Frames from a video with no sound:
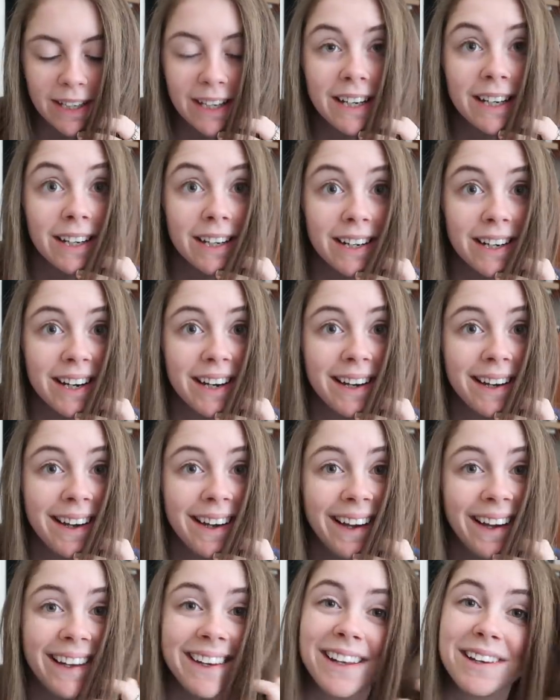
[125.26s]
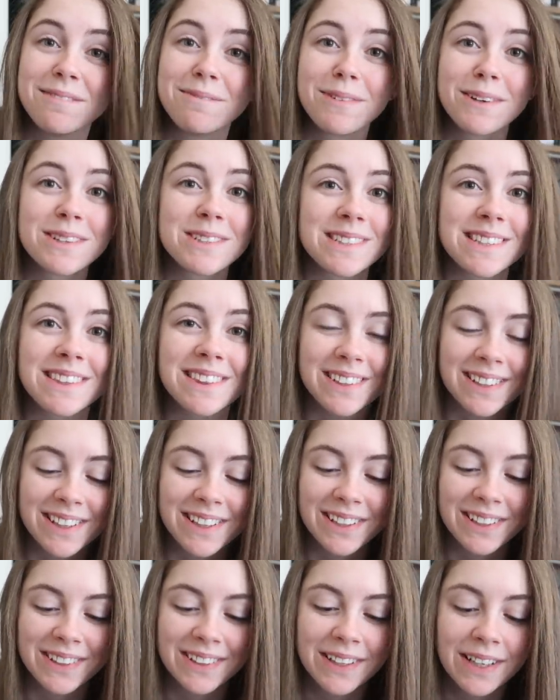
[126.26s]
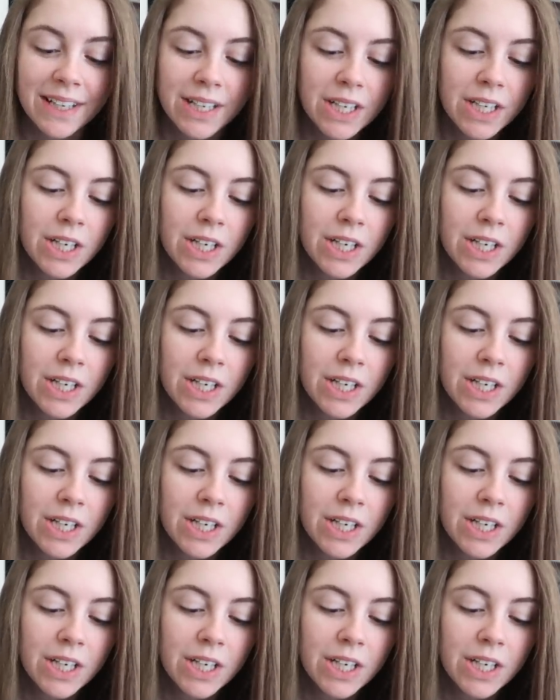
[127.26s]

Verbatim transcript: here and I'm pushing through.